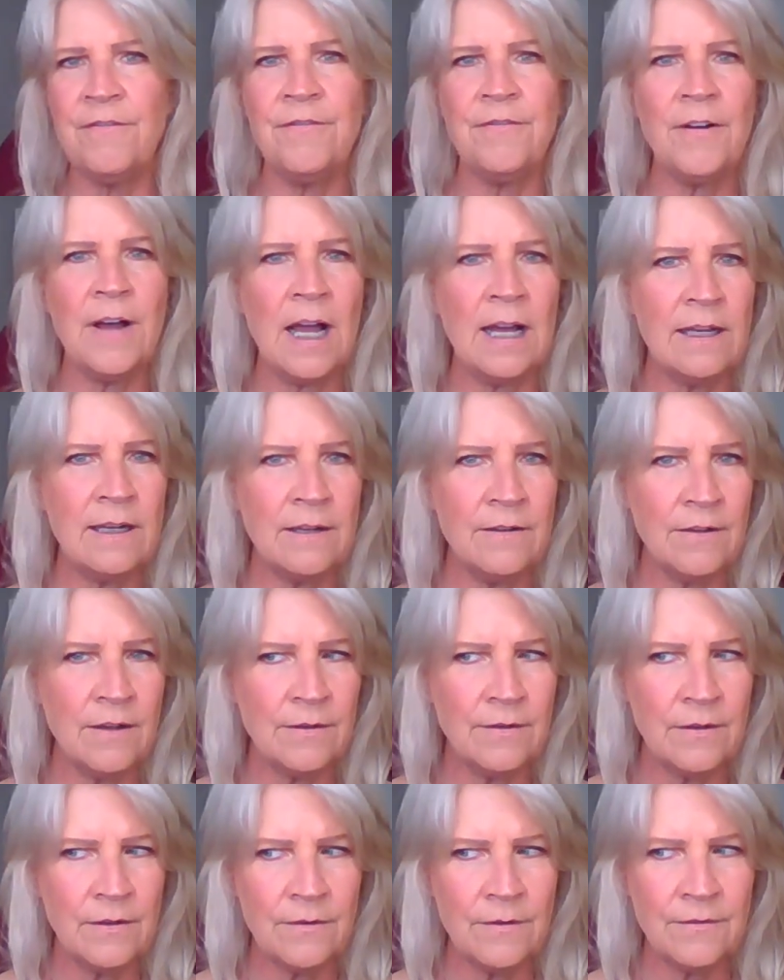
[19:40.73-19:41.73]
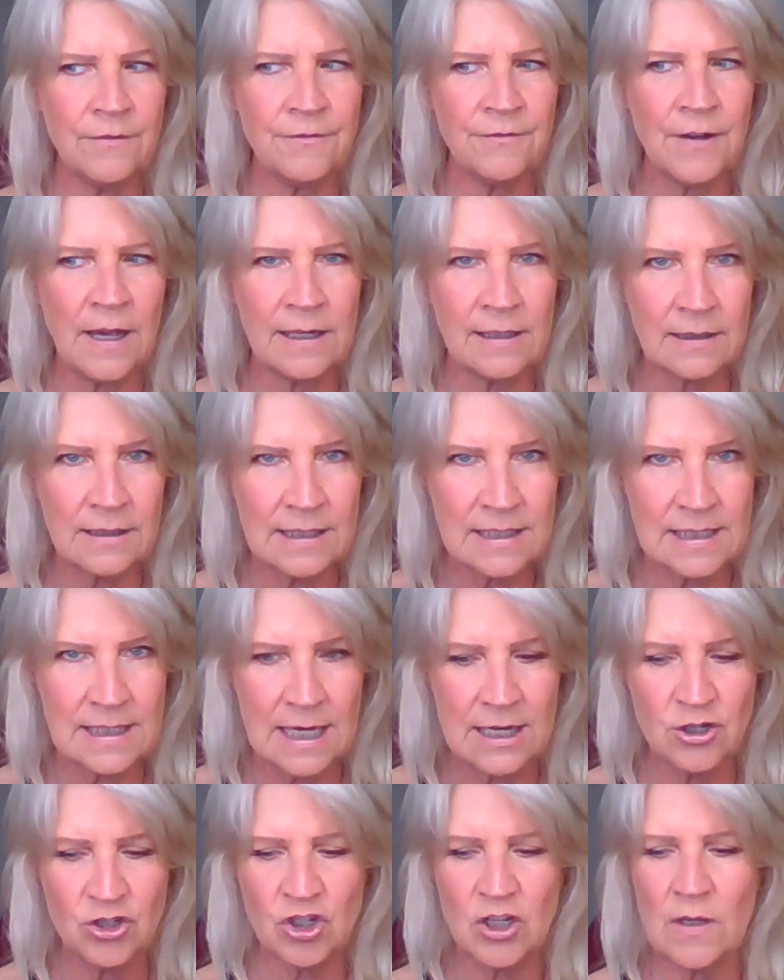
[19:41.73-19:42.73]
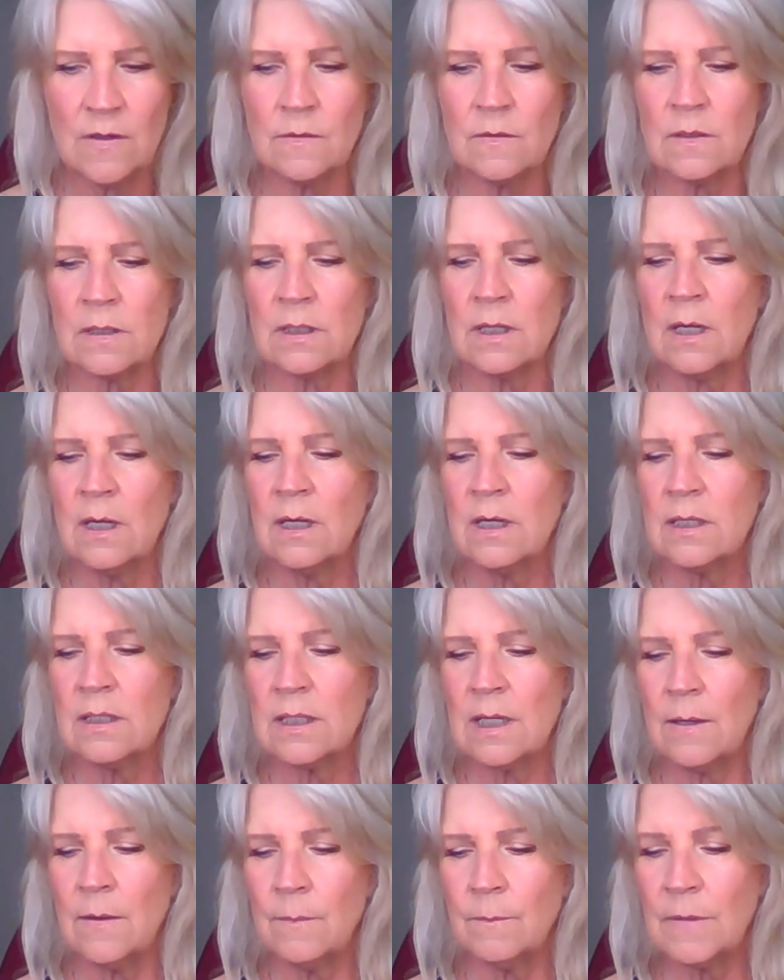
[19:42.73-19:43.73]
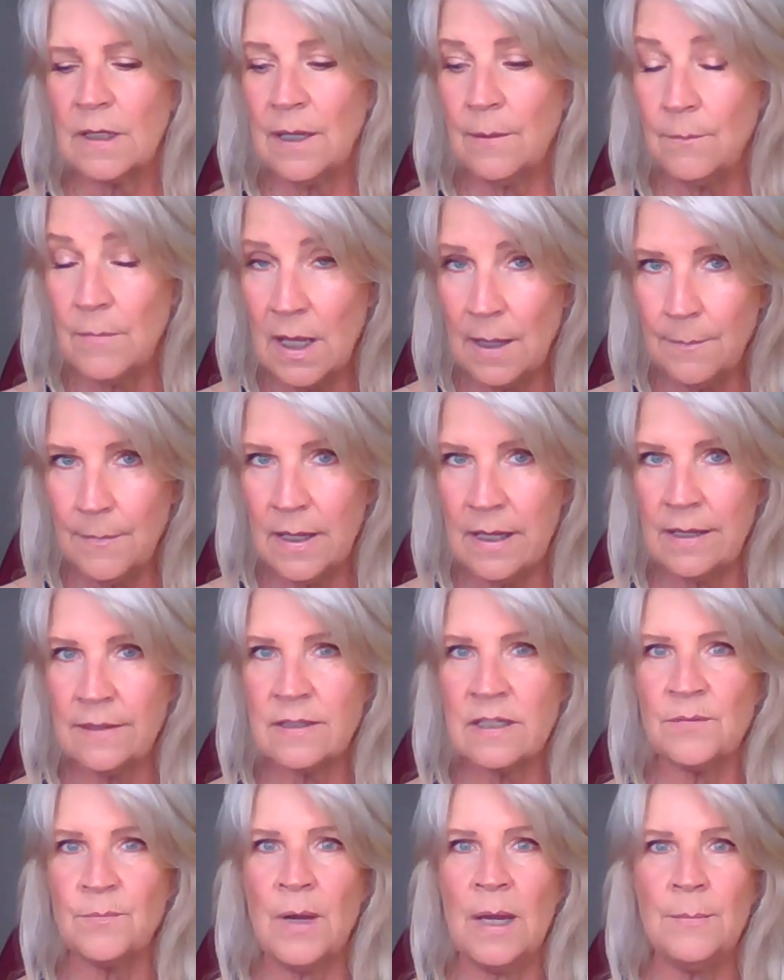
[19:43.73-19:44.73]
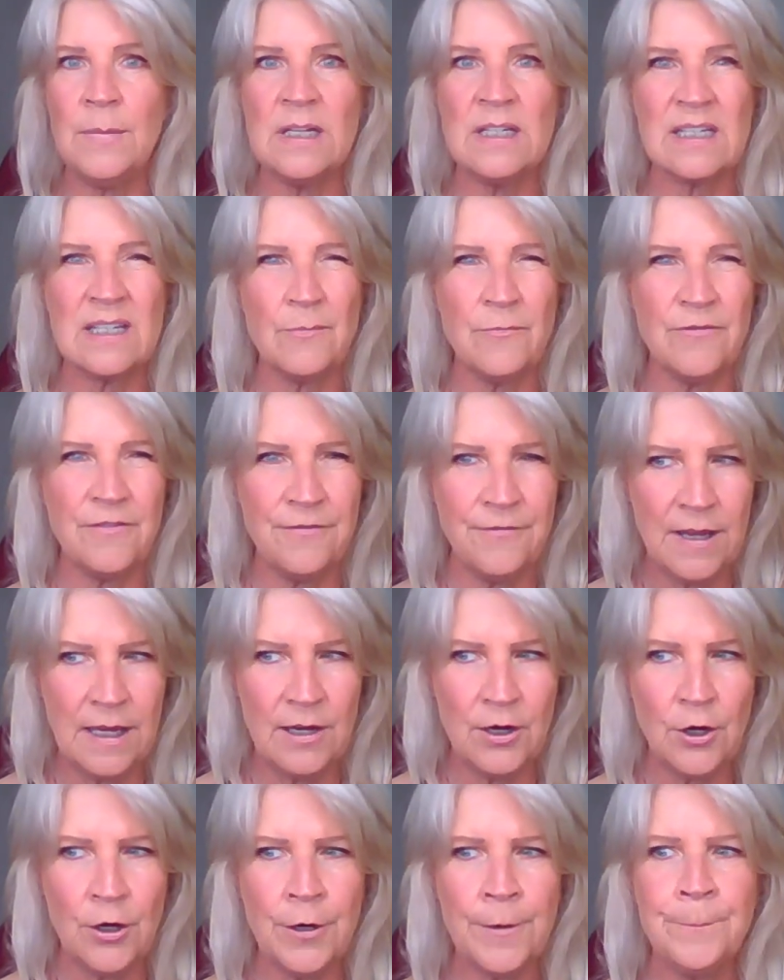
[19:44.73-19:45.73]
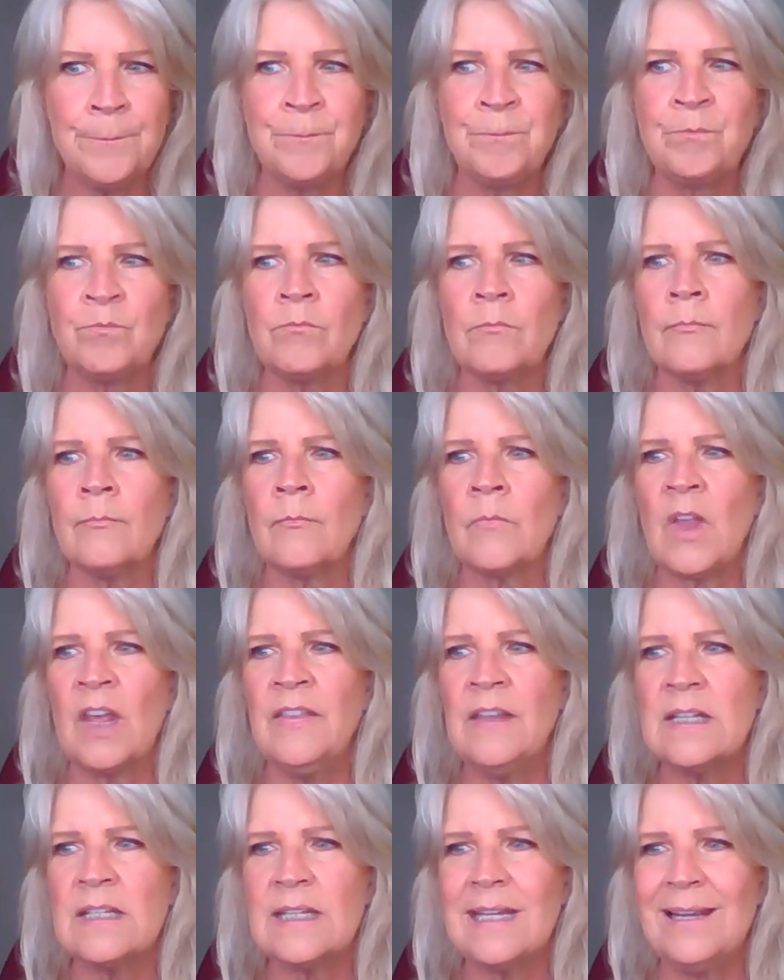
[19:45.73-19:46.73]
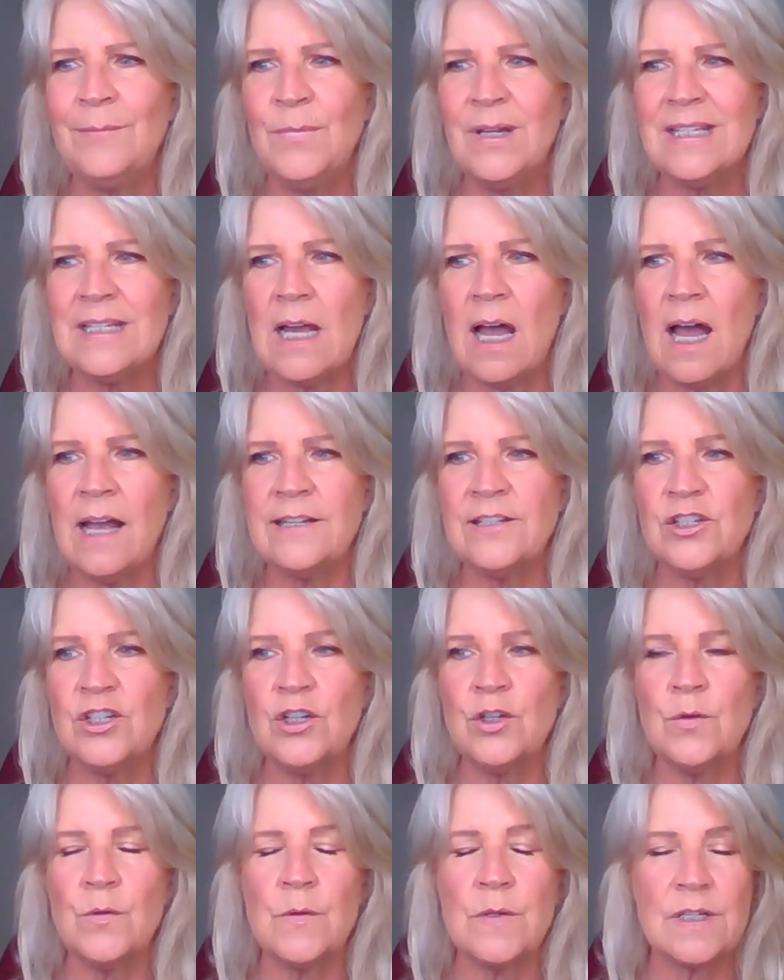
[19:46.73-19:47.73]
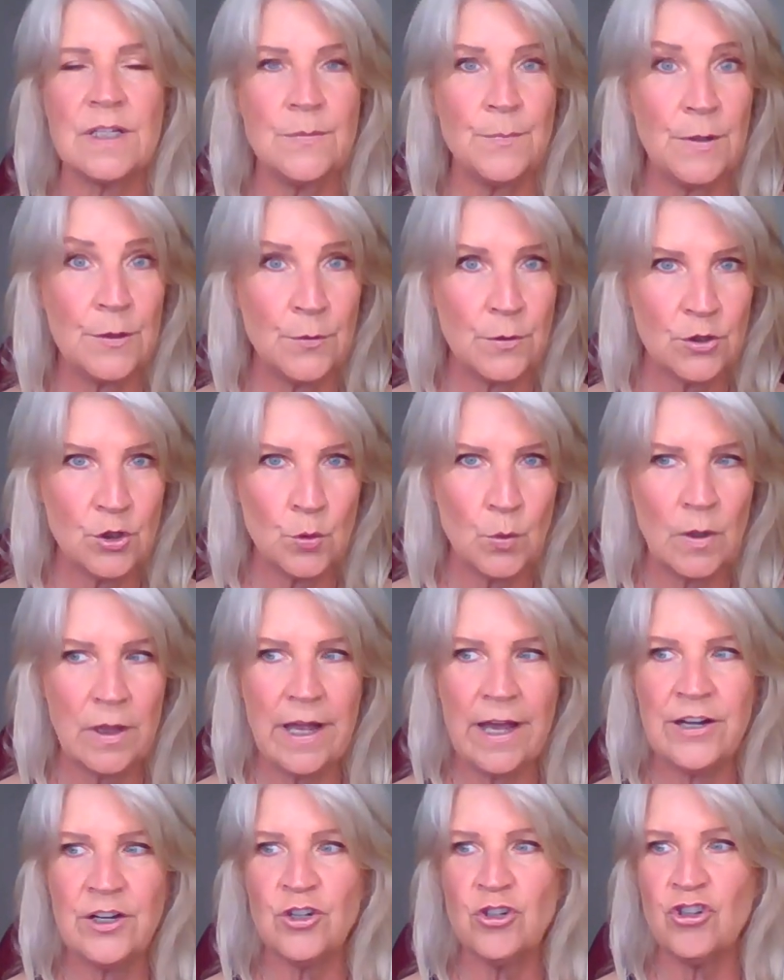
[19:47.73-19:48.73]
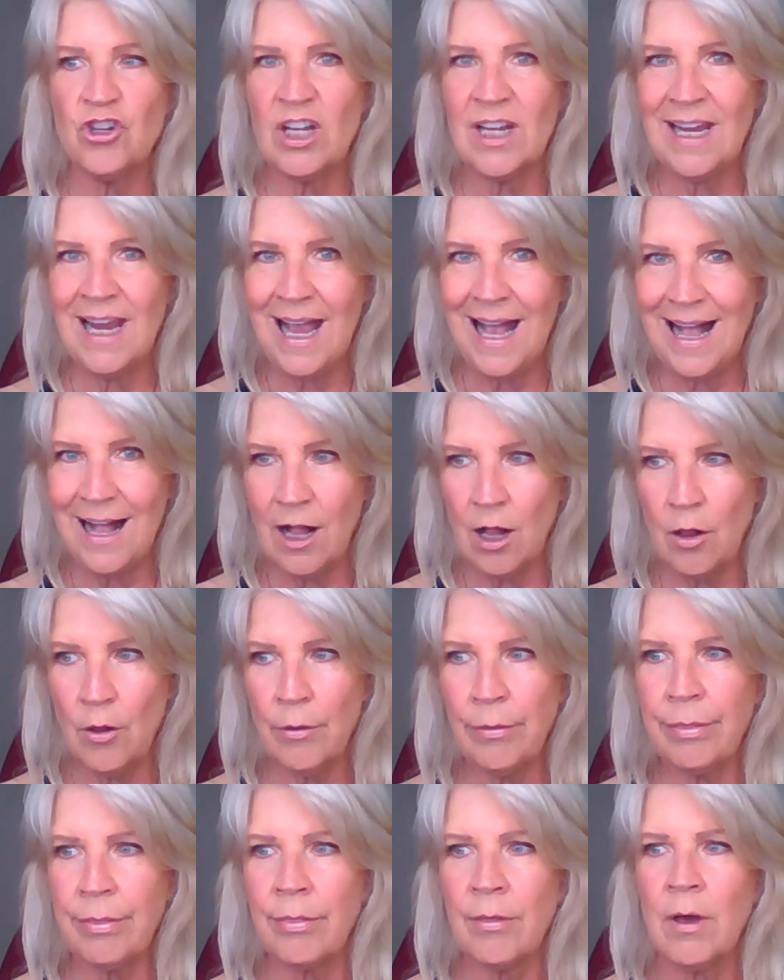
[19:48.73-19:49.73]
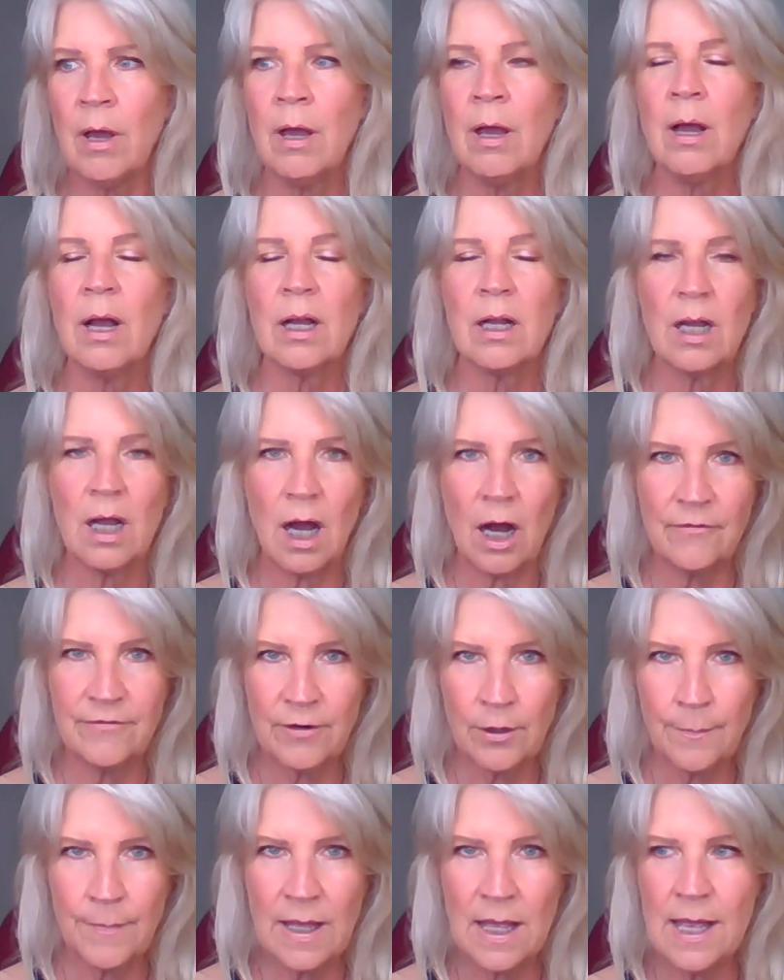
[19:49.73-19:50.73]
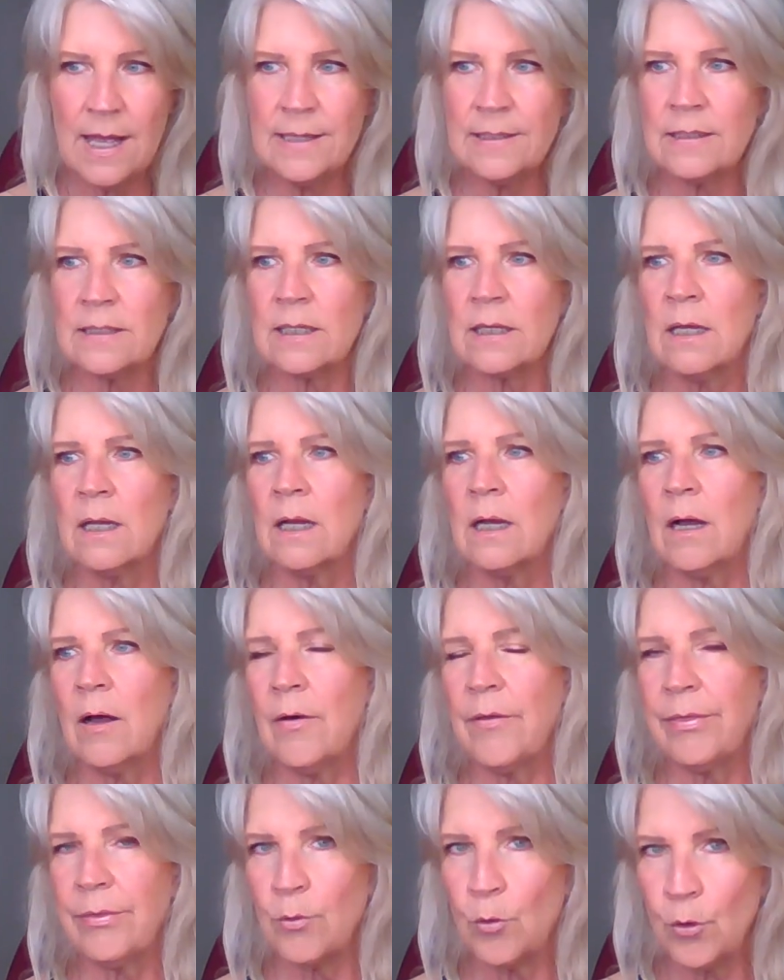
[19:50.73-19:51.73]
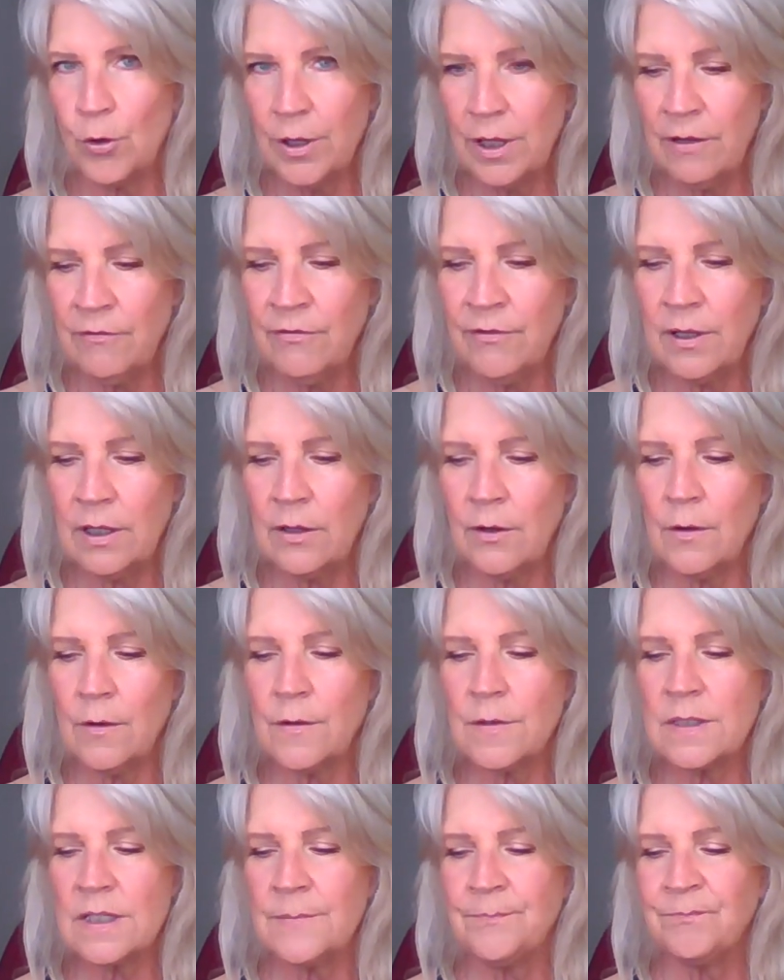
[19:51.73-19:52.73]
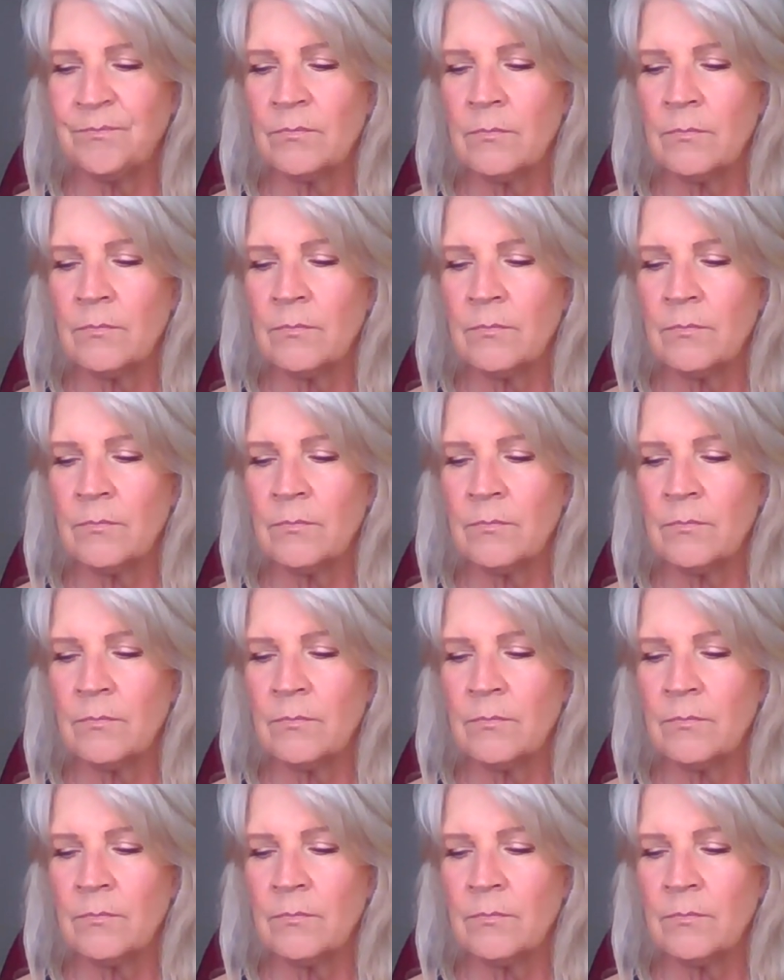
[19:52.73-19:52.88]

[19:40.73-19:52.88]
fi finalizations some commitments, maybe some fear. This can be tied to spiritual energy, health, government, authority figures.